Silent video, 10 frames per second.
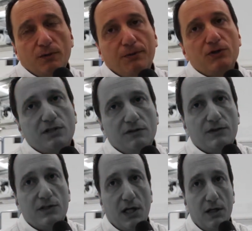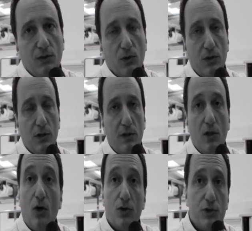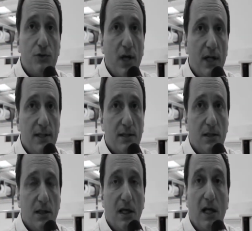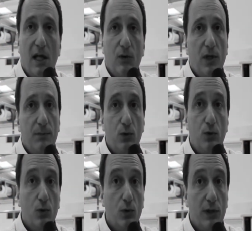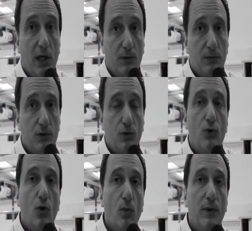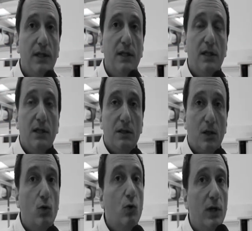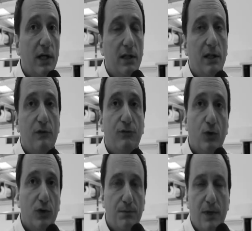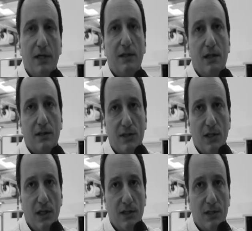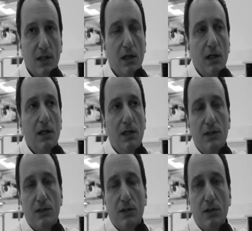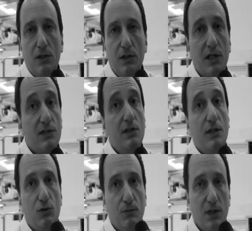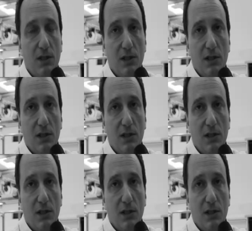the positive side though, the long straights allow them to cool down, so normally the cooling and therefore the brake duct size doesn't need to be